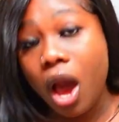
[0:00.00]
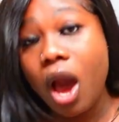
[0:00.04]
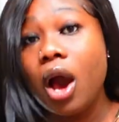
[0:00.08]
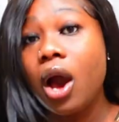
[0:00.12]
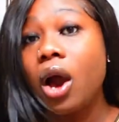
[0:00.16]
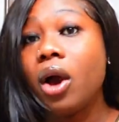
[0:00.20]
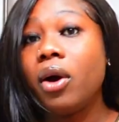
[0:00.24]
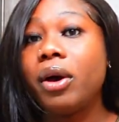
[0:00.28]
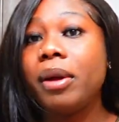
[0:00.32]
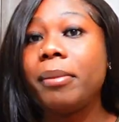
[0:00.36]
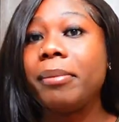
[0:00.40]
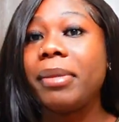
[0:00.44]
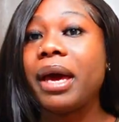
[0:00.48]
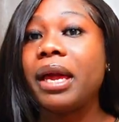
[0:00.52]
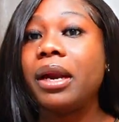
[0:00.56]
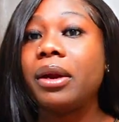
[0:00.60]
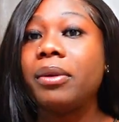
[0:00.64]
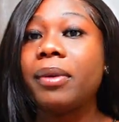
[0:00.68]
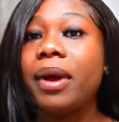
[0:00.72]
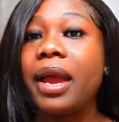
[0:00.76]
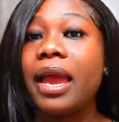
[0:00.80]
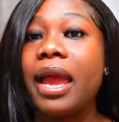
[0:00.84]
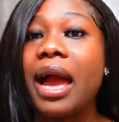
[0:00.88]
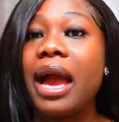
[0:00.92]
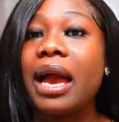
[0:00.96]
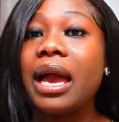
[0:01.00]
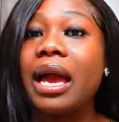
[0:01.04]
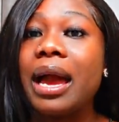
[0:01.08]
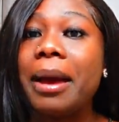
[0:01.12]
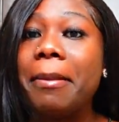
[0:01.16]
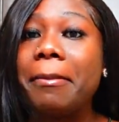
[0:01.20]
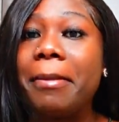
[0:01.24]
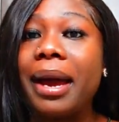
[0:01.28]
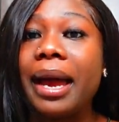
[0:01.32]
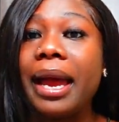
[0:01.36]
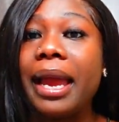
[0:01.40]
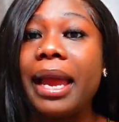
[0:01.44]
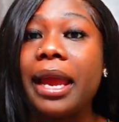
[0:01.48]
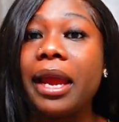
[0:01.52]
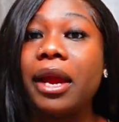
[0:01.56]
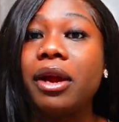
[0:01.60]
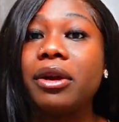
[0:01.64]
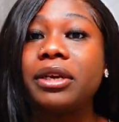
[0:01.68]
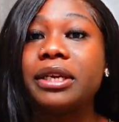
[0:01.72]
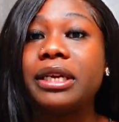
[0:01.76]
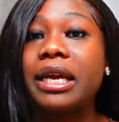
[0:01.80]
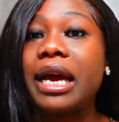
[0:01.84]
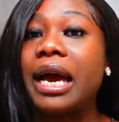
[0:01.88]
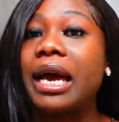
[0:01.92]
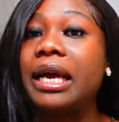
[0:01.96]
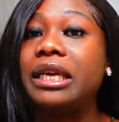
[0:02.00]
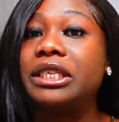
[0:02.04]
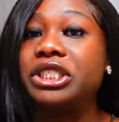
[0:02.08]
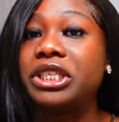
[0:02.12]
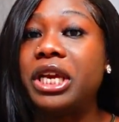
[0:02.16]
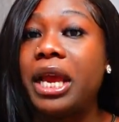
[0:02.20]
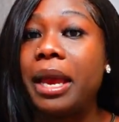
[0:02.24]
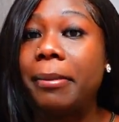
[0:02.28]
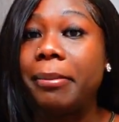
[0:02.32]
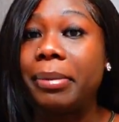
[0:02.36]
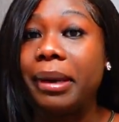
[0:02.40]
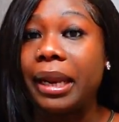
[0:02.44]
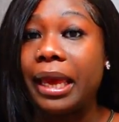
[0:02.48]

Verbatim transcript: Oh, and by the way, I got my hair dyed jet